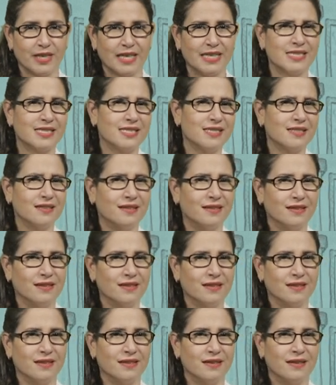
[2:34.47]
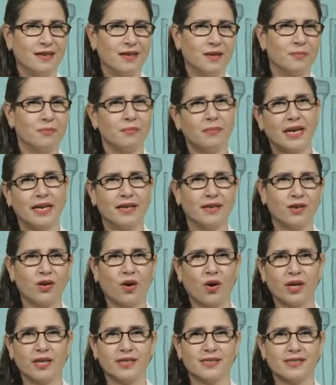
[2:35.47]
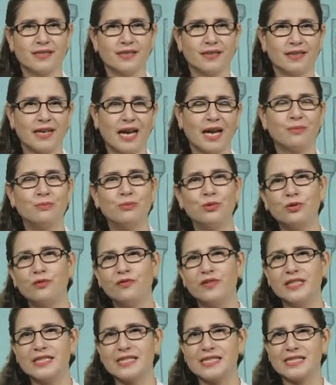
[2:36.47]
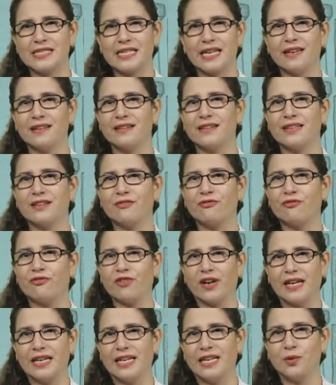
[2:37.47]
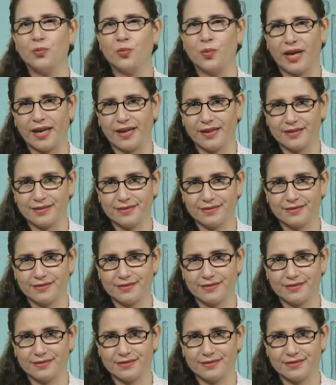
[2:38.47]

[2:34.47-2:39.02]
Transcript: It stirred made a noise and moved its tail in a friendly way.